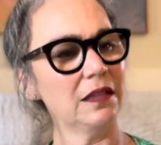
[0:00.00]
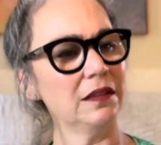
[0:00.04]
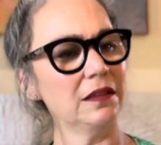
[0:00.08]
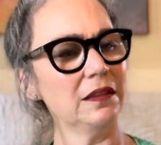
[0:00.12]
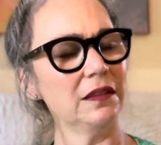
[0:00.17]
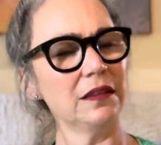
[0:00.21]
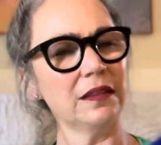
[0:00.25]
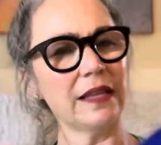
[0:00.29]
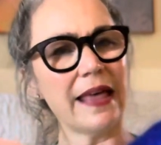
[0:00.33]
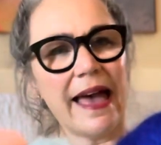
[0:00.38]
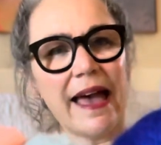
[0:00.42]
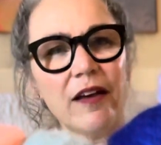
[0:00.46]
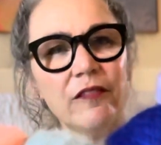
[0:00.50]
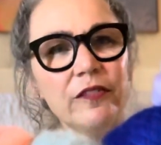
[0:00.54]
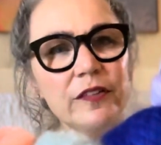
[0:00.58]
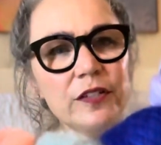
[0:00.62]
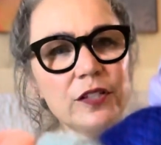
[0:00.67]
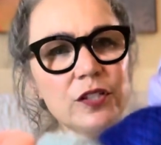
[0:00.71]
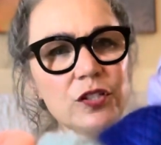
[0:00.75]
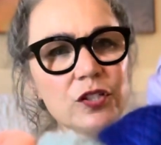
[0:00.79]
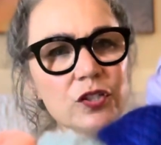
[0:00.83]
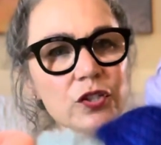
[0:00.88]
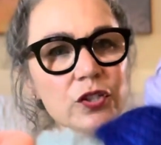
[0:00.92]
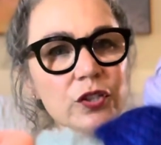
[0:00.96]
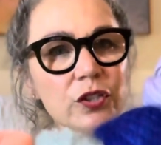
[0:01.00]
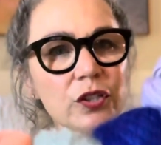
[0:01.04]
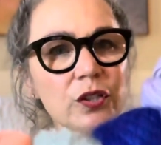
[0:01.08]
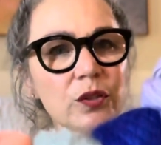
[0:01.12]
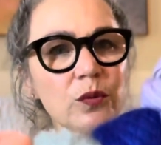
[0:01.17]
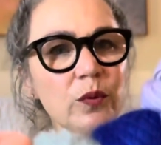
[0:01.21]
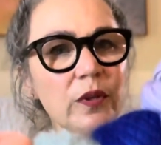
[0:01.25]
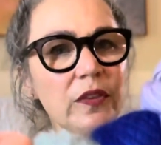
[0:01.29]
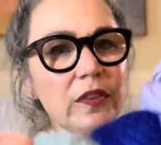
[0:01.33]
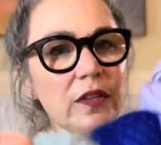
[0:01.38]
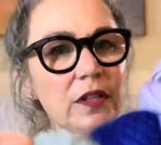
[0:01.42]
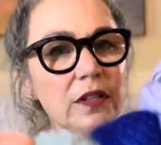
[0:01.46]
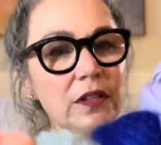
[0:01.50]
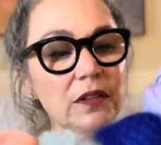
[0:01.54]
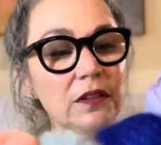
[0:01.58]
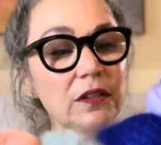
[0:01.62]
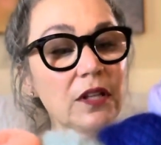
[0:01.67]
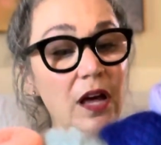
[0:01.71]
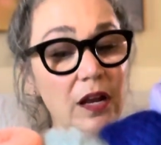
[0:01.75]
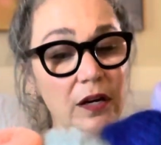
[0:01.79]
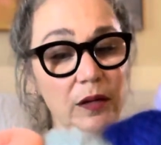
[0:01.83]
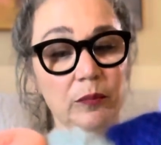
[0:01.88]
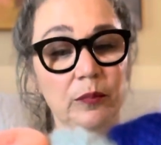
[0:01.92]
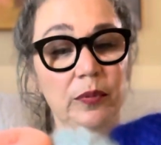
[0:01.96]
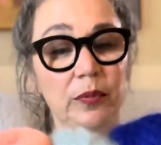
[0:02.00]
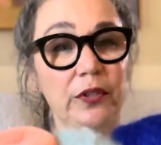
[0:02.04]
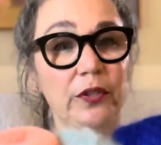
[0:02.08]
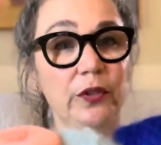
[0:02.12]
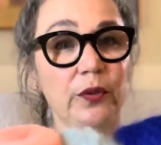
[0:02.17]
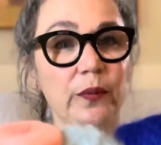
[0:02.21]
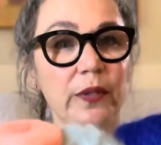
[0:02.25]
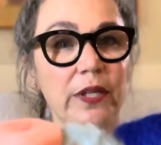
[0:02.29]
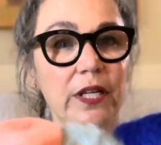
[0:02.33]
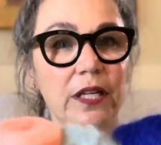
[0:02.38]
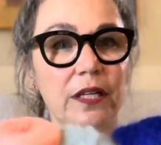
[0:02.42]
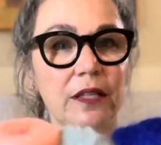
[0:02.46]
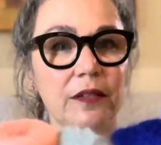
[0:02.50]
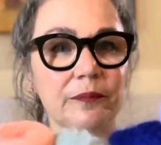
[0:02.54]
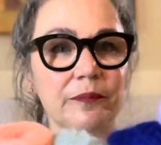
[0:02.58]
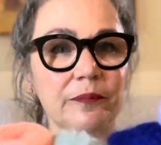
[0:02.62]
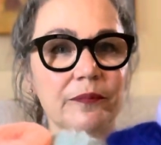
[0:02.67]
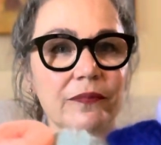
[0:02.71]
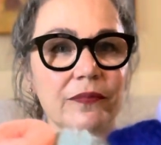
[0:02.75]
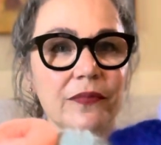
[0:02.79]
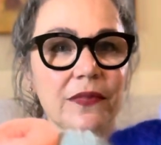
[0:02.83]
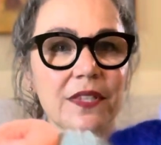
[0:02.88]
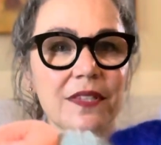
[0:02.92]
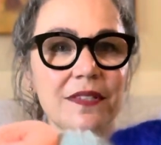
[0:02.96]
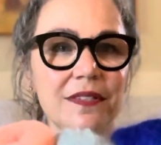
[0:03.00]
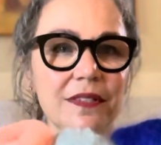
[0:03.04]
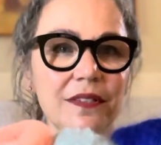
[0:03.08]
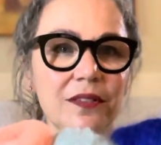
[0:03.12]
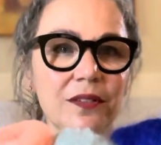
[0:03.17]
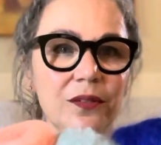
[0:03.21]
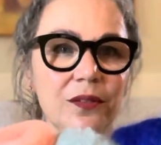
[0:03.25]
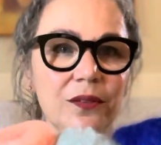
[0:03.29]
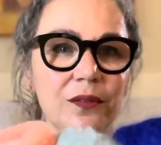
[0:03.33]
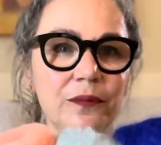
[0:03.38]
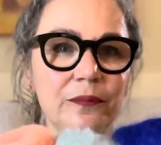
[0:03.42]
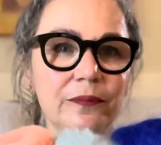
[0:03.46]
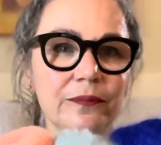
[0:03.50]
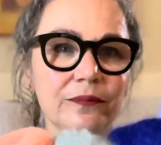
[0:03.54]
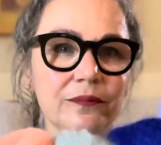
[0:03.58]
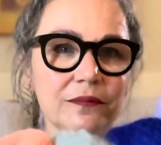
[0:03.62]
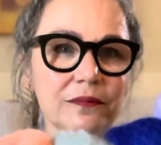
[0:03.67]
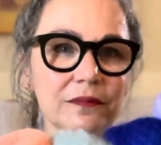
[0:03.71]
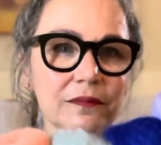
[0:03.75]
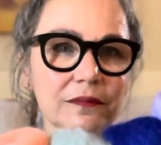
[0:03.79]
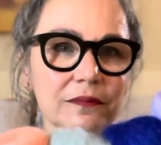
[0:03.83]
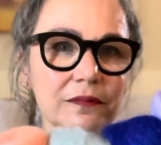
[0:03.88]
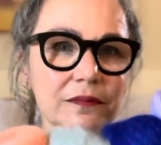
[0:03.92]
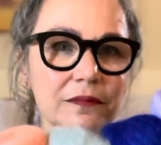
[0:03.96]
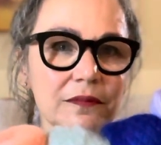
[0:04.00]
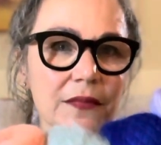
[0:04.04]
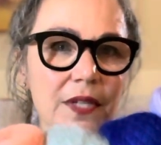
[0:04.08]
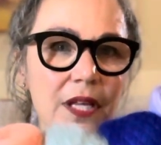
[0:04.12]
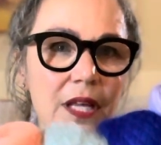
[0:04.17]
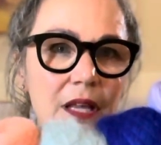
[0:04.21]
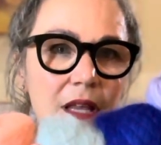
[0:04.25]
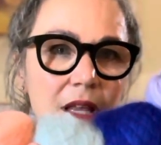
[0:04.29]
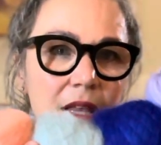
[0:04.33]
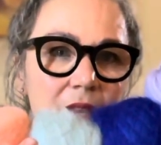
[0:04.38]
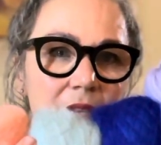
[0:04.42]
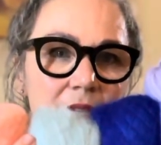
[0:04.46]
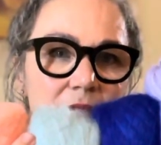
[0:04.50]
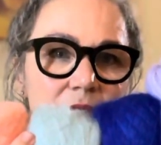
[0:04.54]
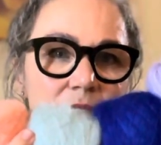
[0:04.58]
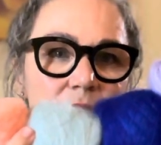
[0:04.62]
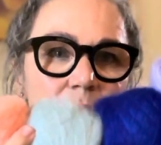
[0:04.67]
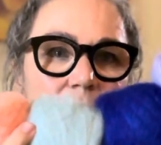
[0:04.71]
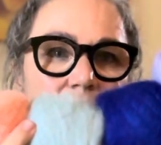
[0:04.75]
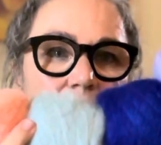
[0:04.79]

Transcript: lavender with a lot of blue in it. So these are my